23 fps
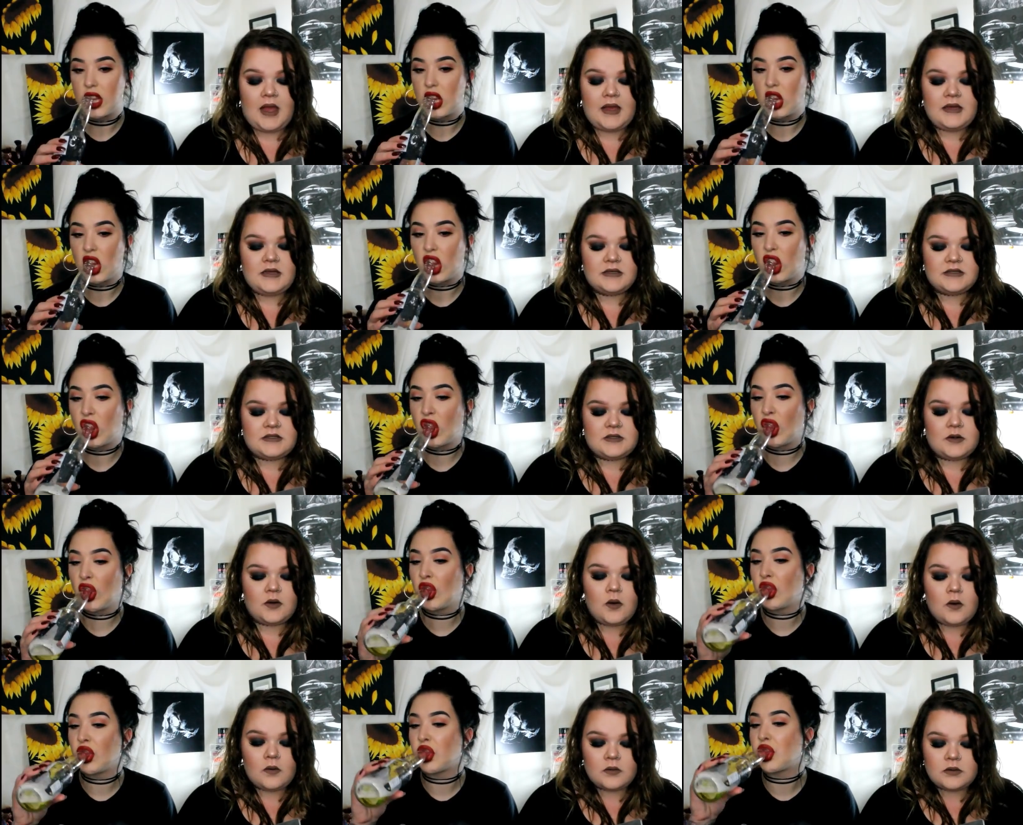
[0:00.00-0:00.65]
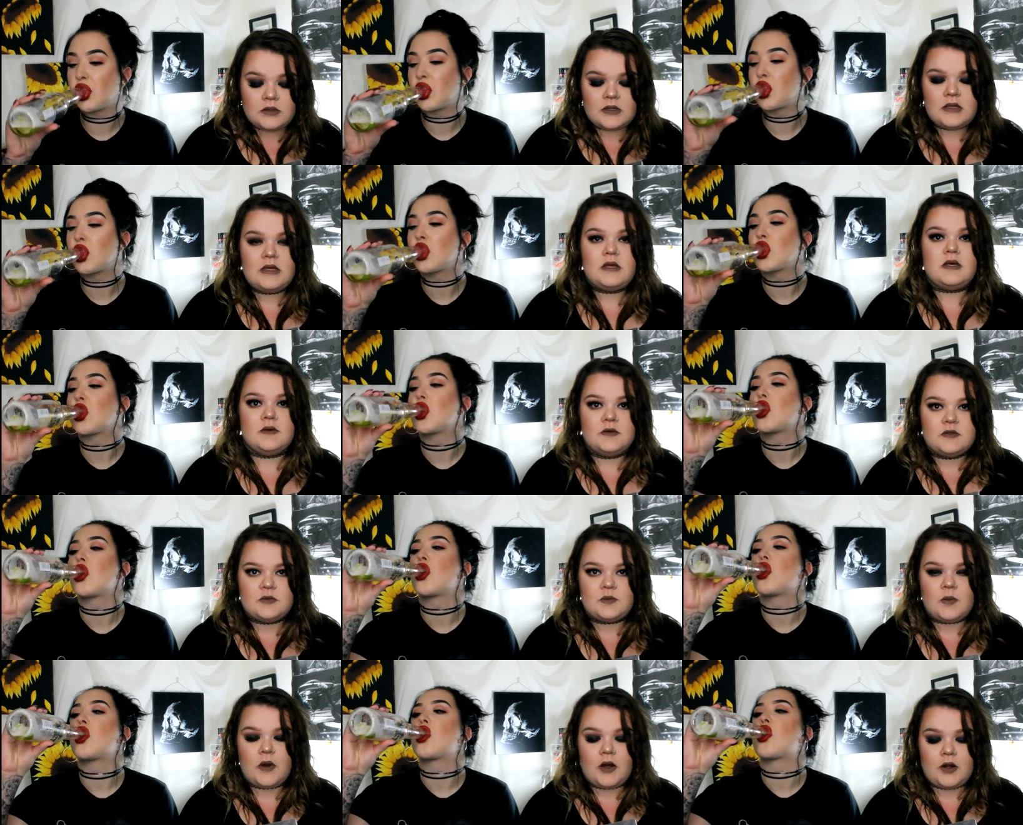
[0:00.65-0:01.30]
Speaker 1: I used to only
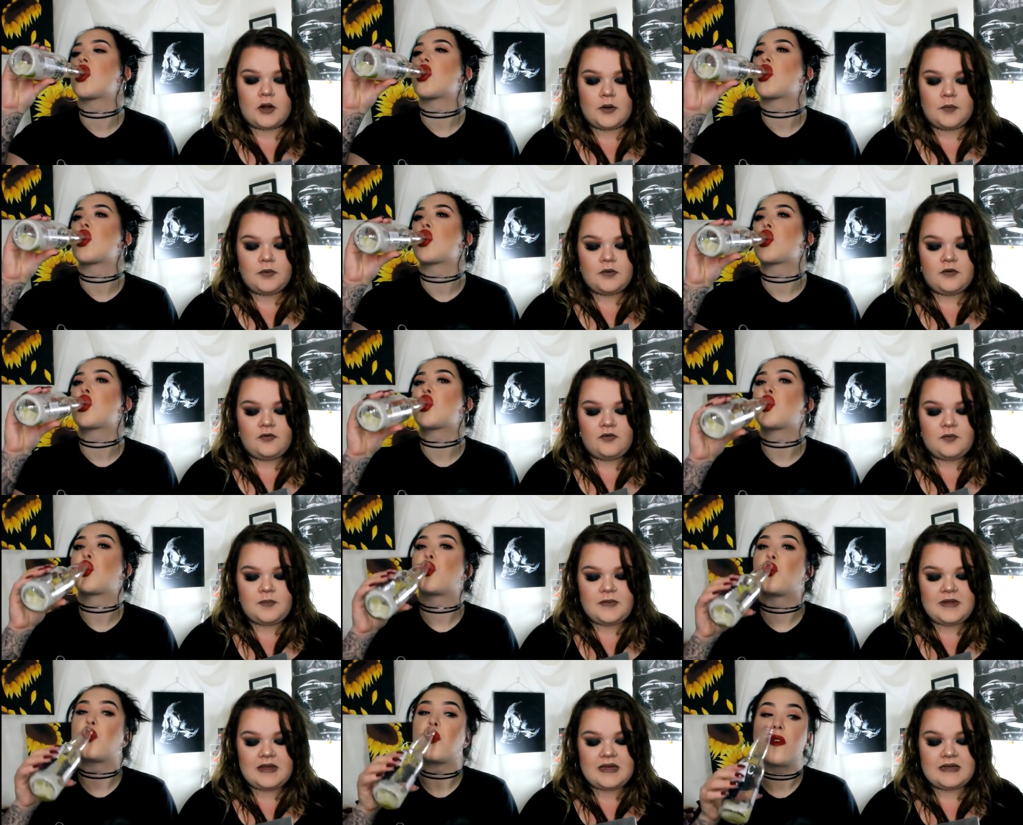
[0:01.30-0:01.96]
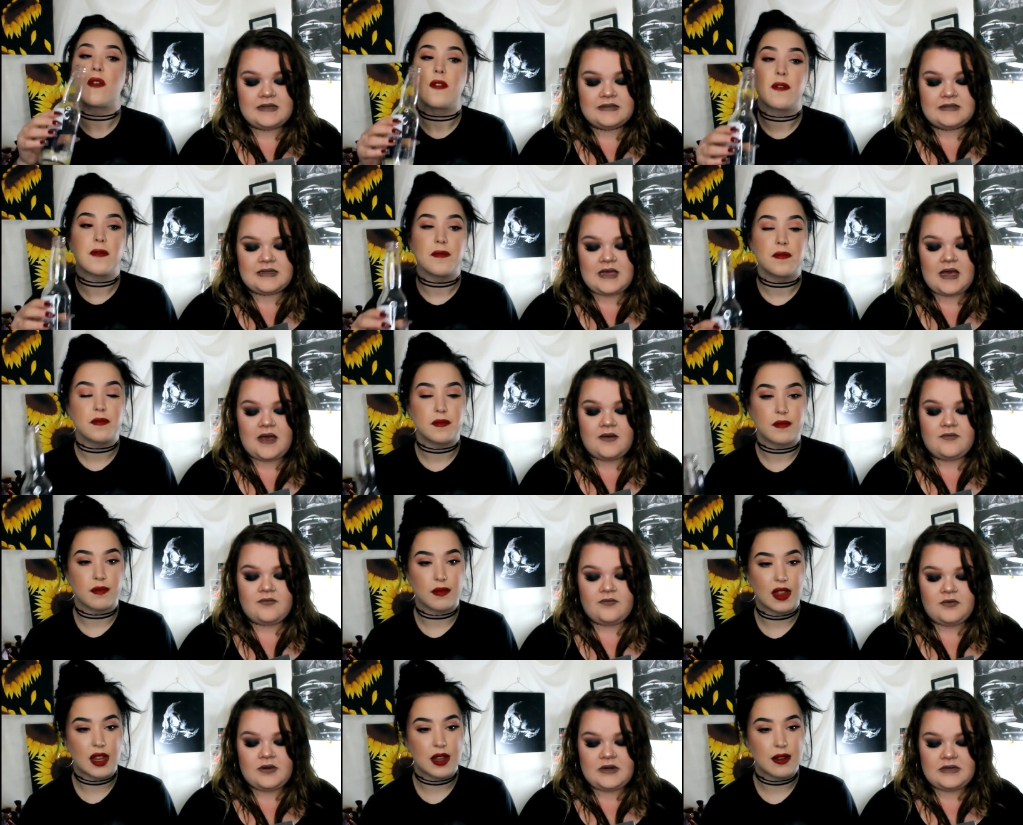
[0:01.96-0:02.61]
use waterproof because
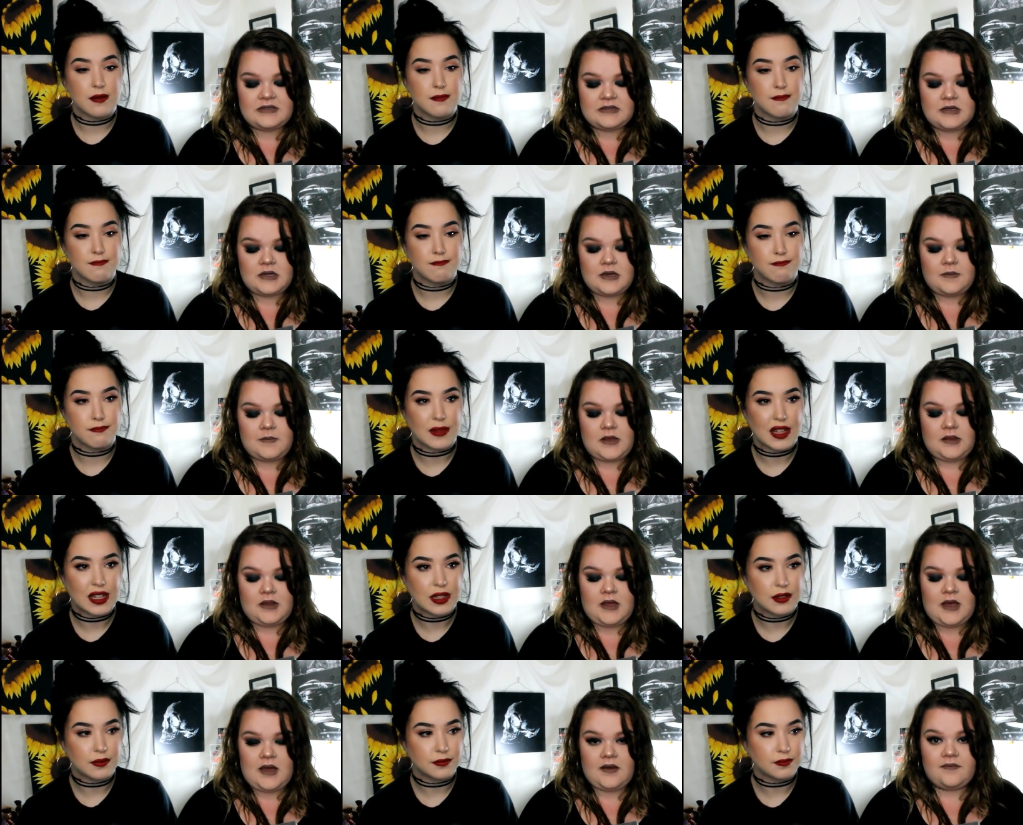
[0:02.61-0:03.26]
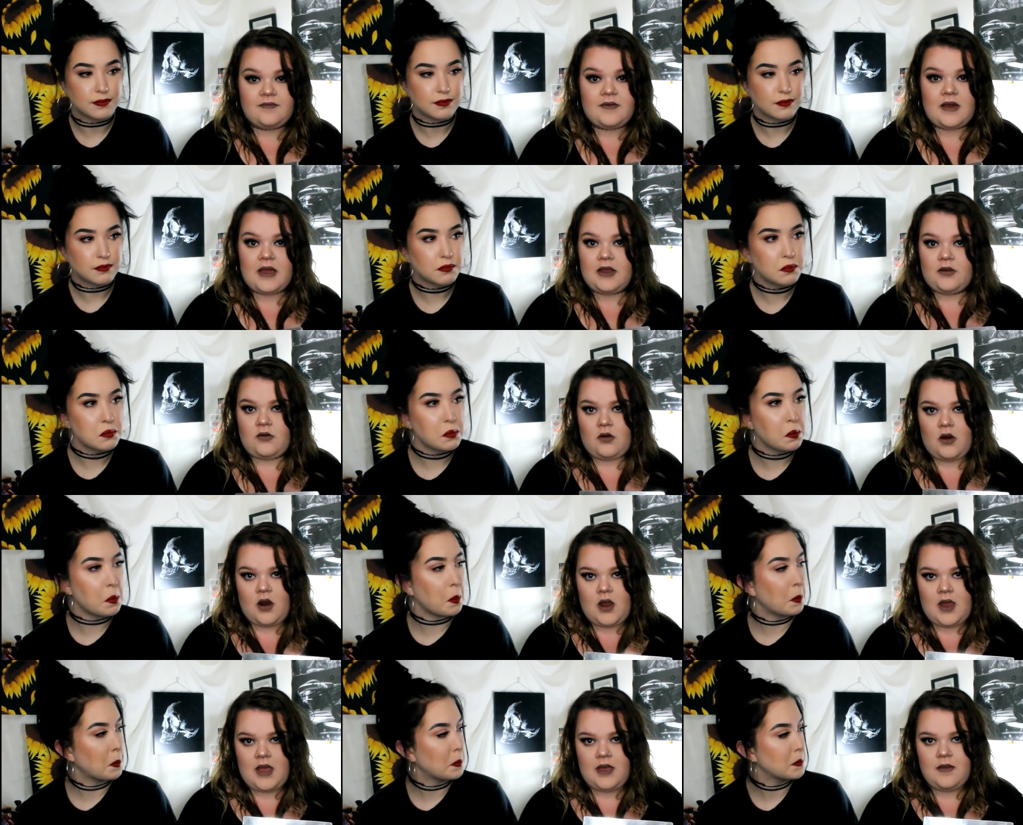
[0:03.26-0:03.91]
every time I laugh, I
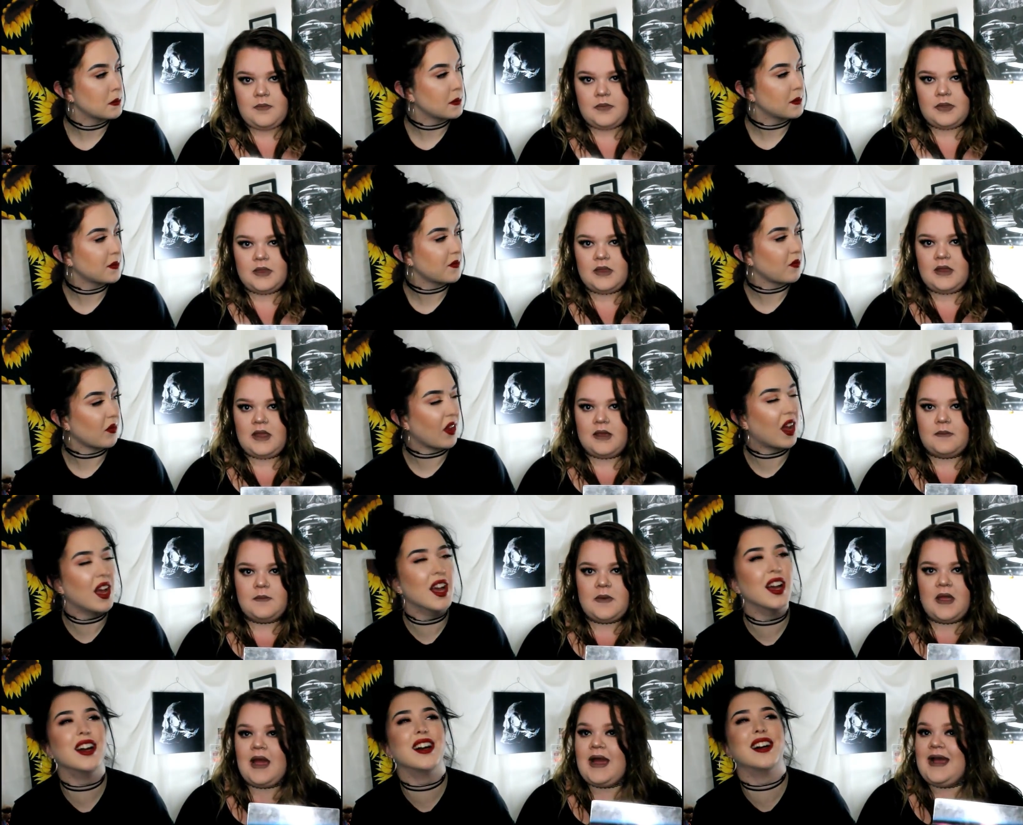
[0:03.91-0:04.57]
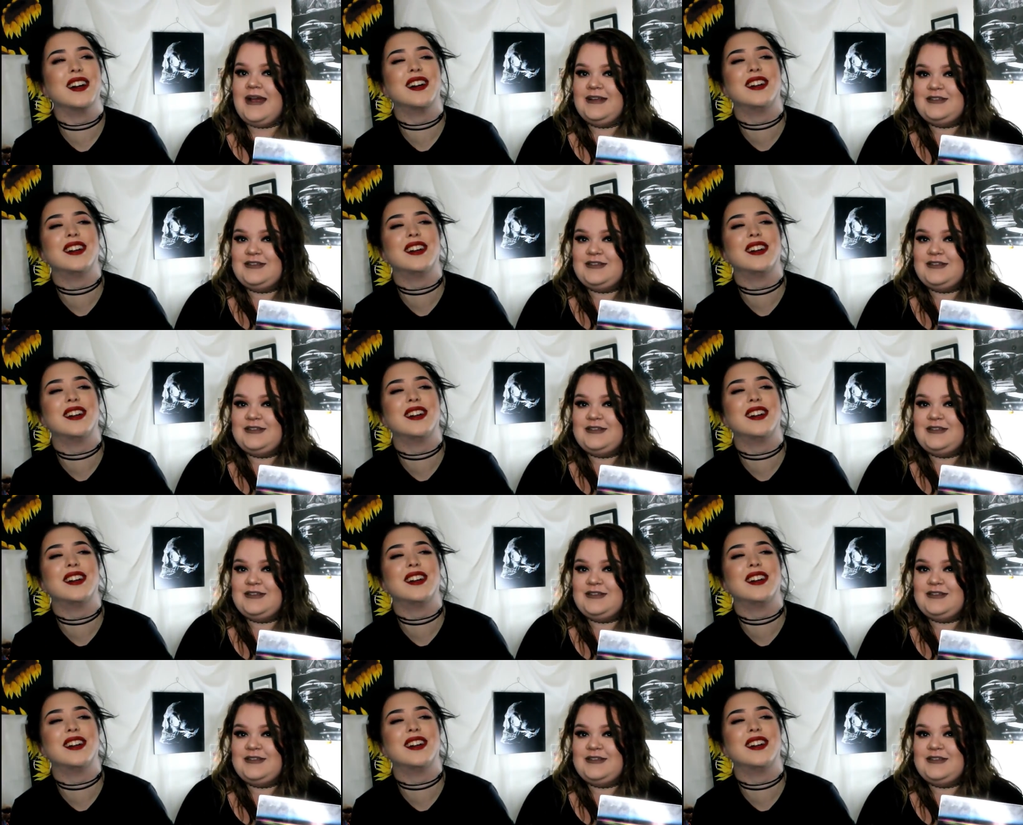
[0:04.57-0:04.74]
cry. Like, my